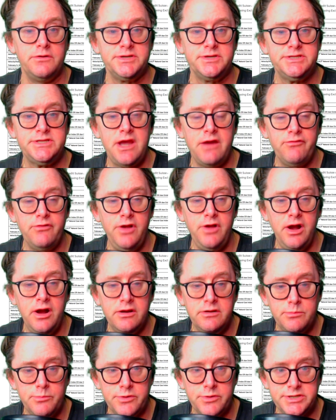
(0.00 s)
several
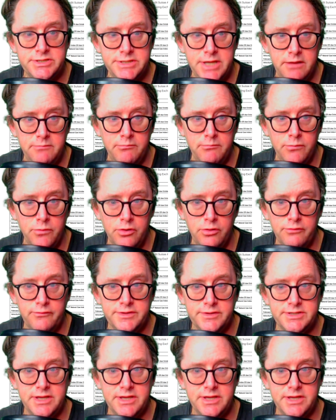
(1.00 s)
100% move.